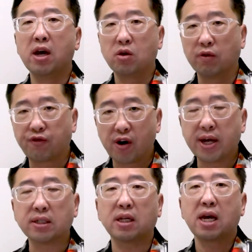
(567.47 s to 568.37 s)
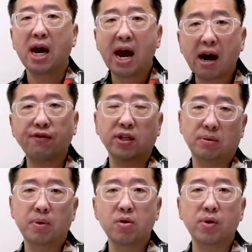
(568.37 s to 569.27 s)
your friends, they have
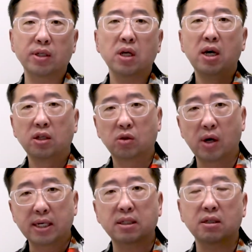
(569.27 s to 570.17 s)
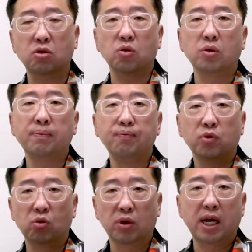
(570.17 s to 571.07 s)
experience to assist you
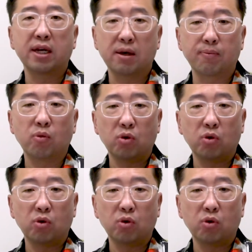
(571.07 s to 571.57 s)
to getting a,